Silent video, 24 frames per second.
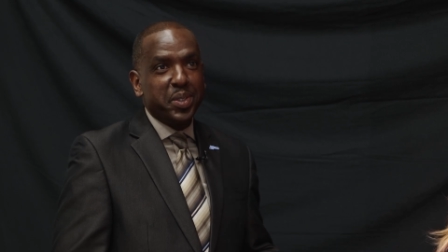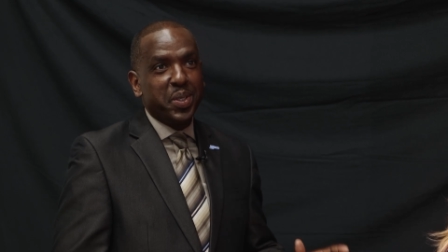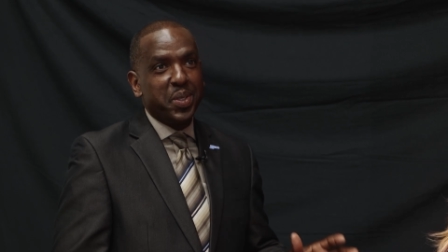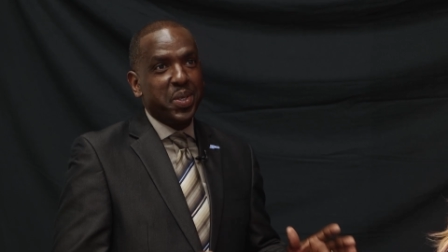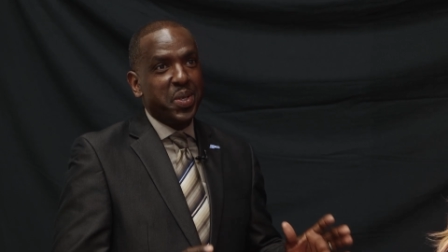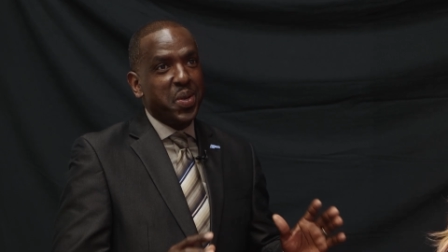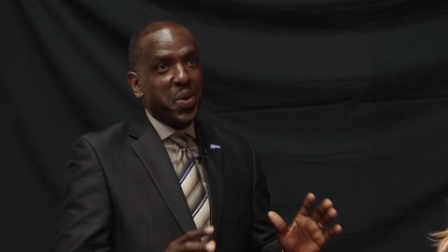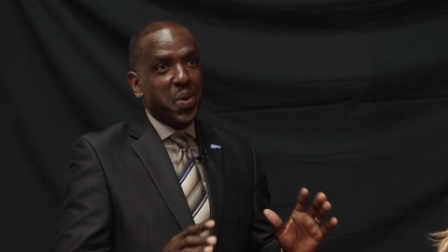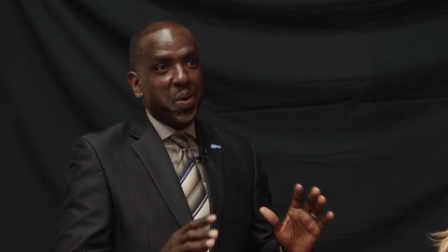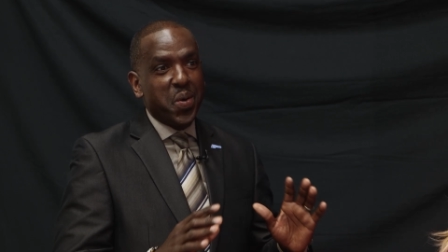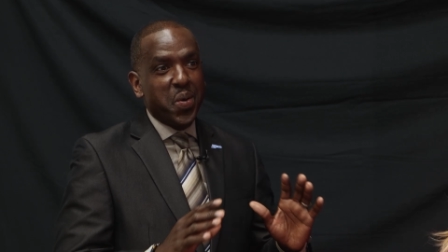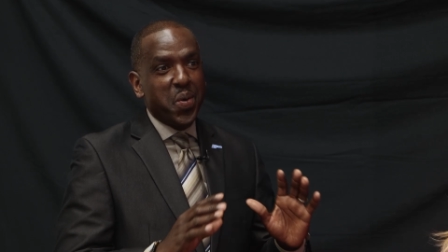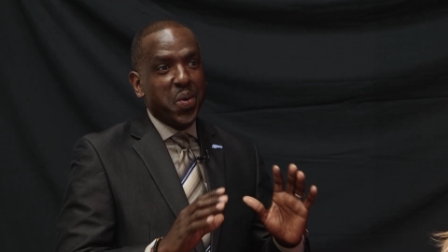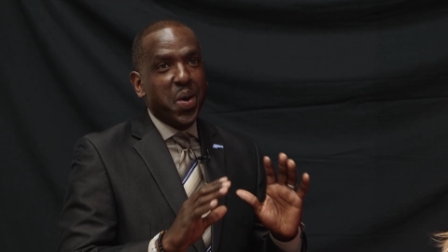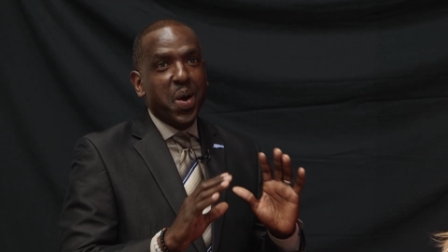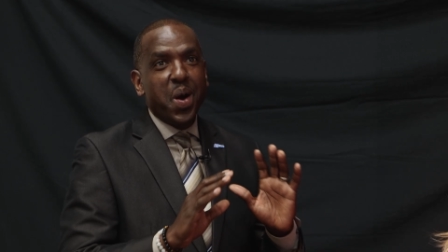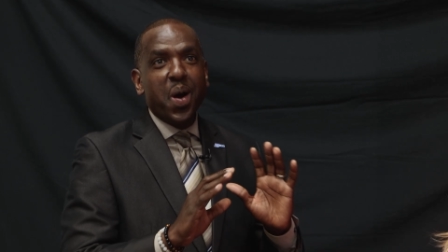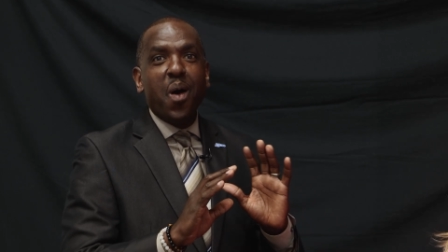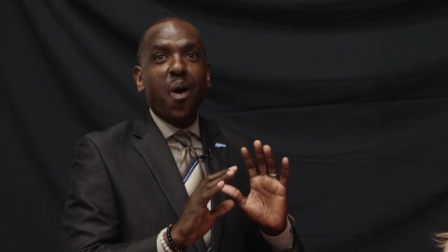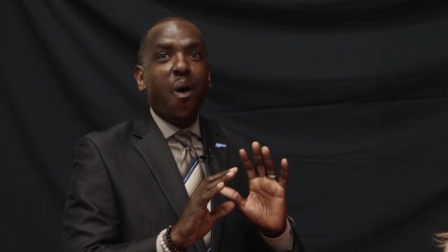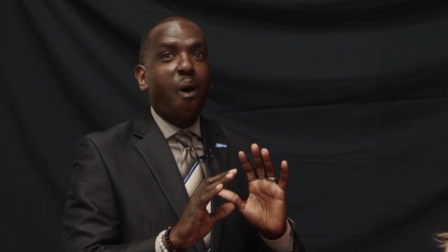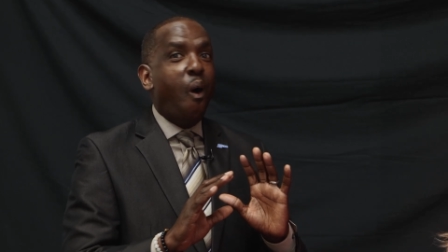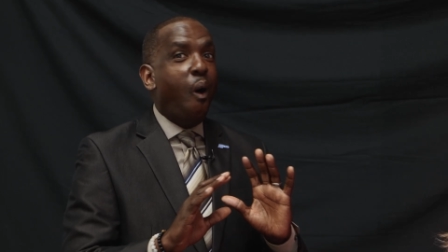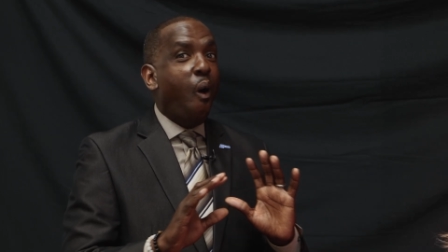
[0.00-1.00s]
to know
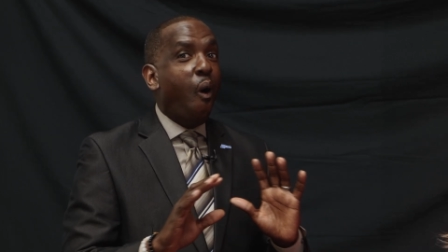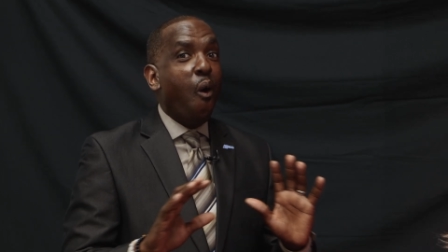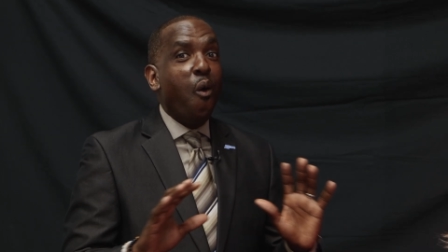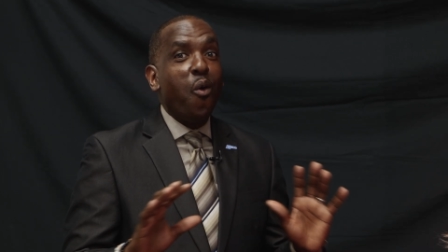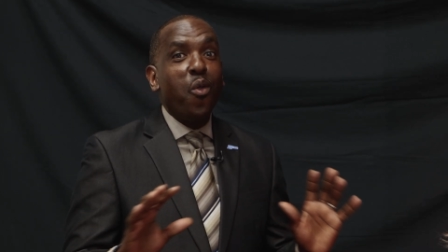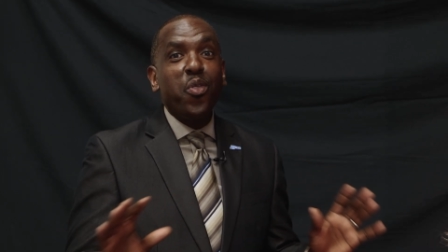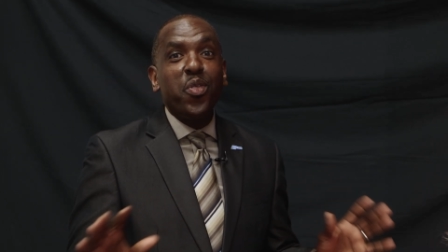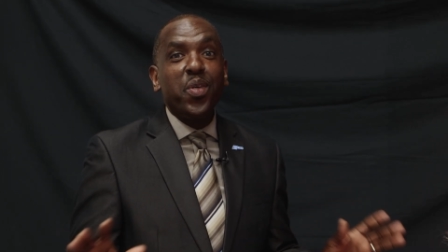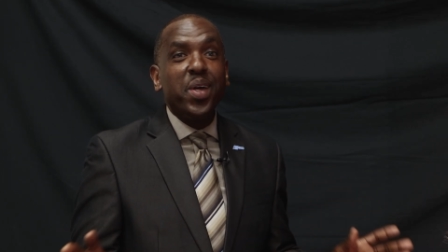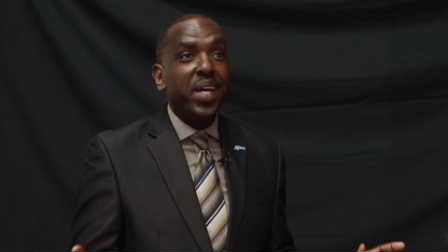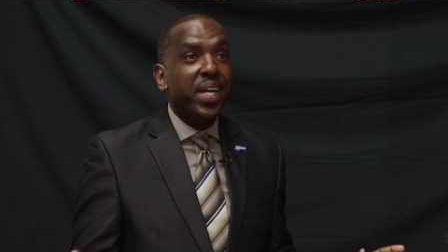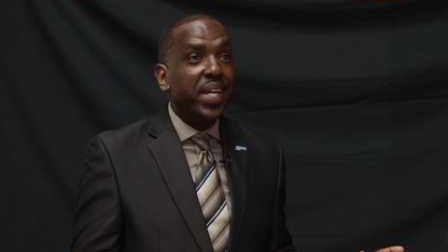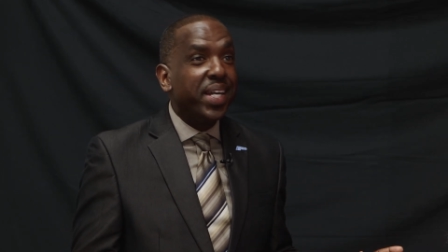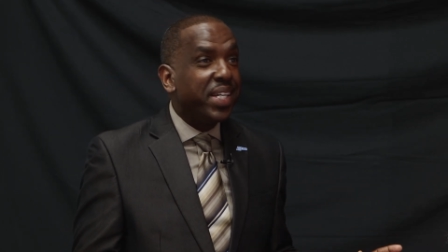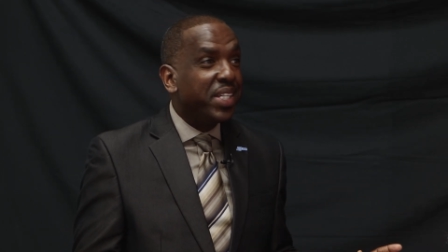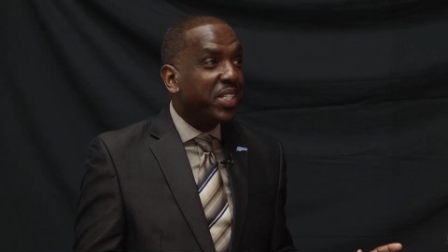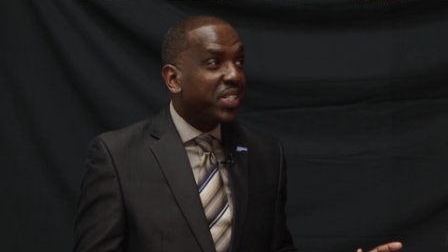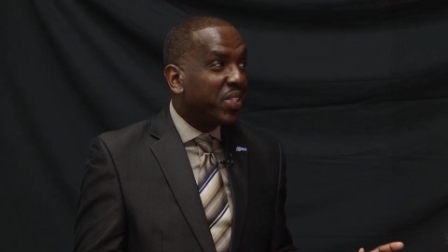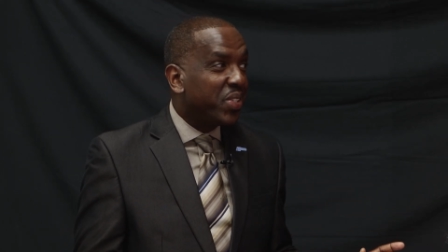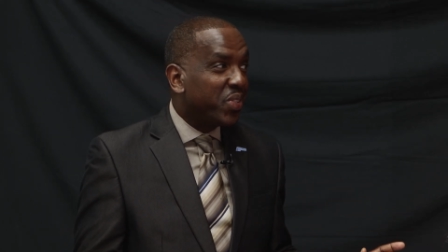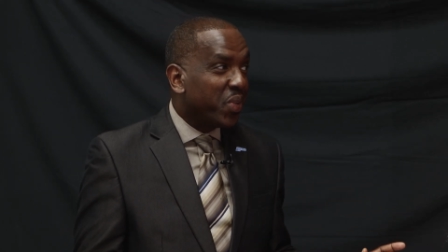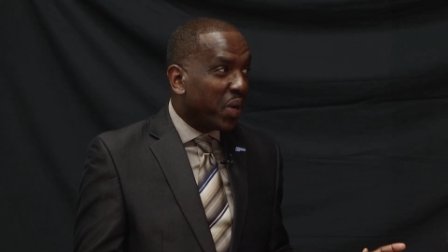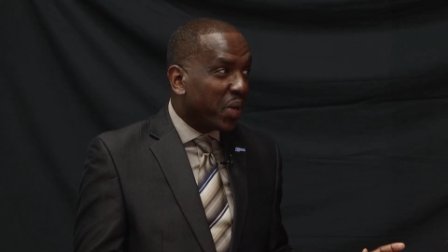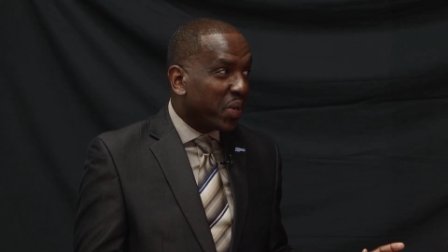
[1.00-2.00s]
all
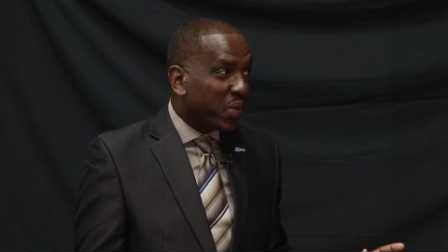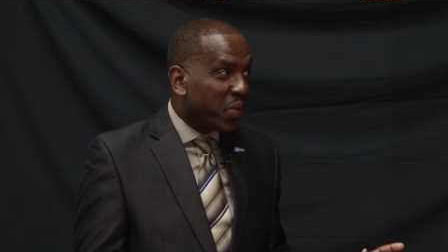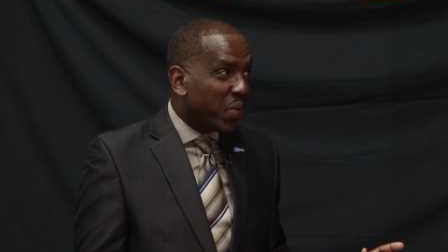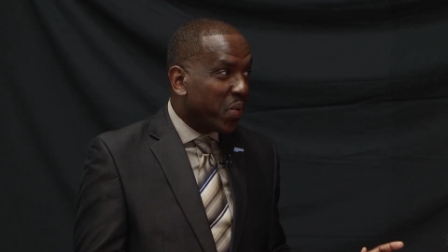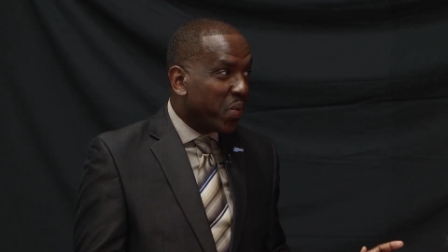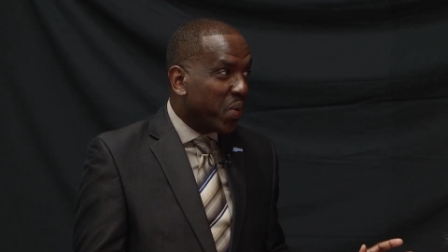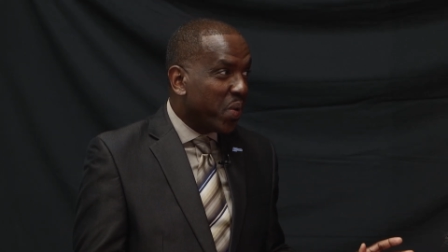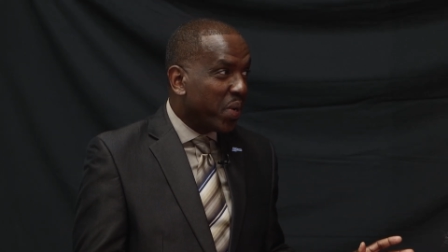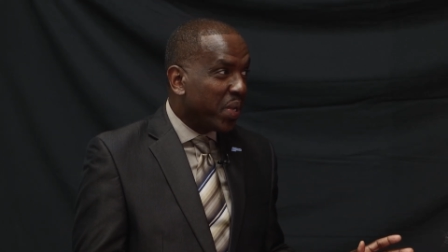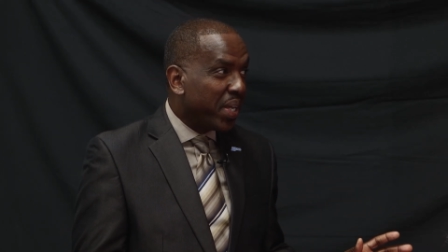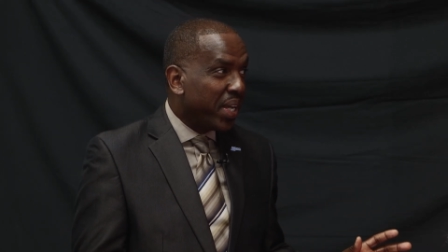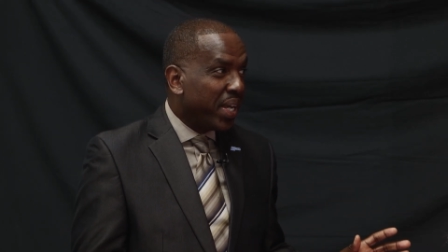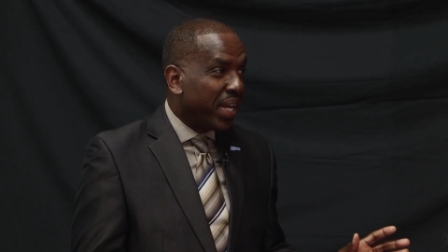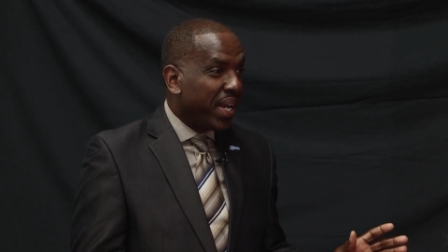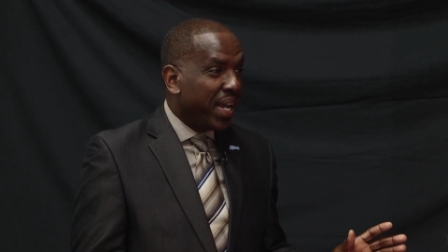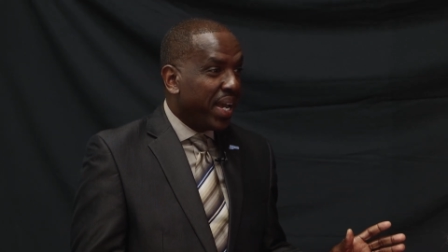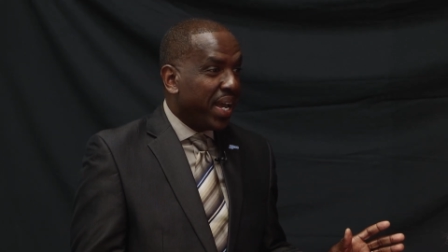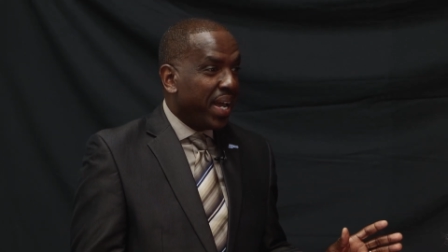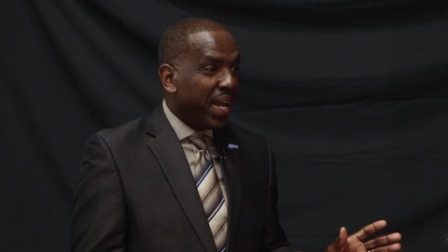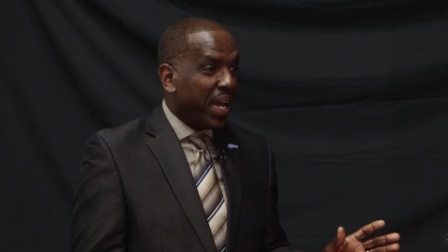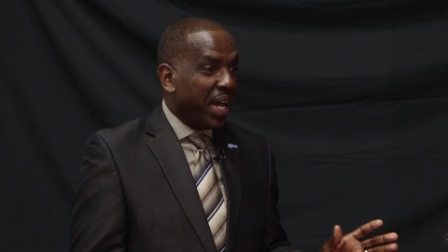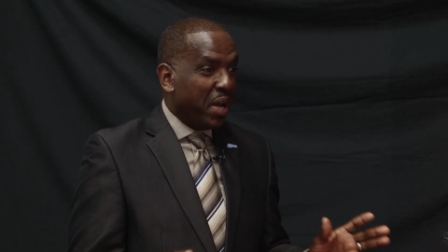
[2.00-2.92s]
things drug court, right.